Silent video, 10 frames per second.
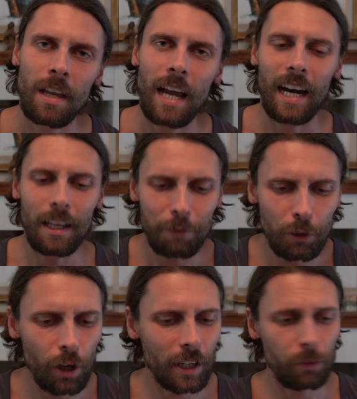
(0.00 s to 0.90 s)
And if you
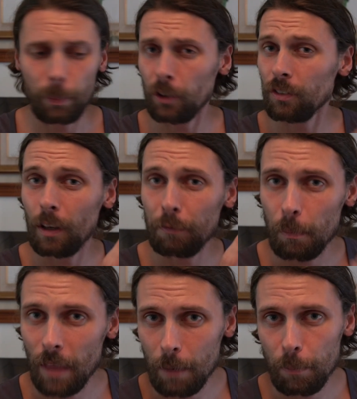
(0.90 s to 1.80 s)
don't experience it from
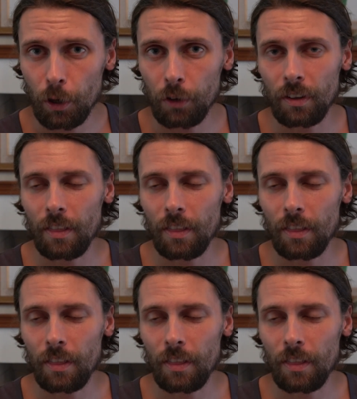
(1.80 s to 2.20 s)
that person,